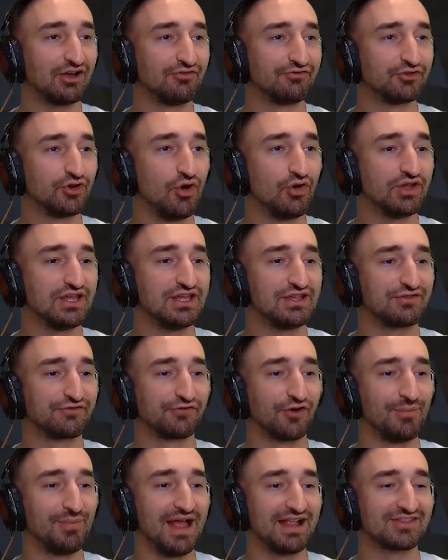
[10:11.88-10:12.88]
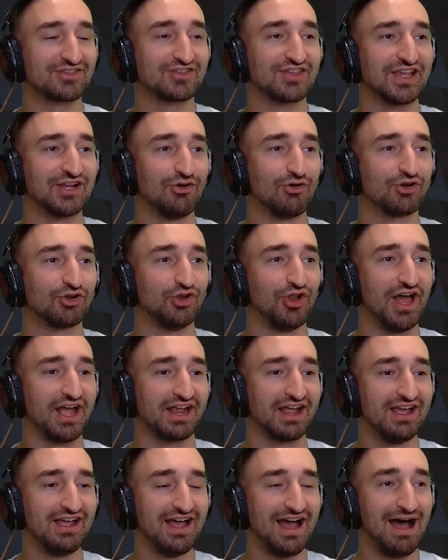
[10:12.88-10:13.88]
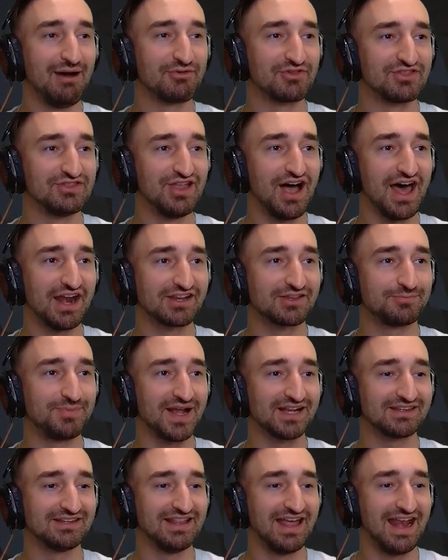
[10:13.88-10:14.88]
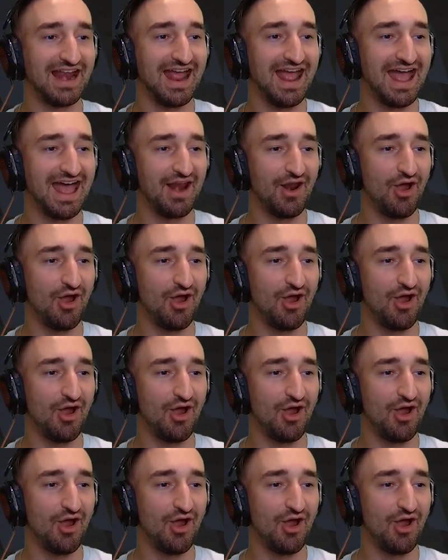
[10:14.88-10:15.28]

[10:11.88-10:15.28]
of cookies from that single yeah, click. I was not expecting that now. at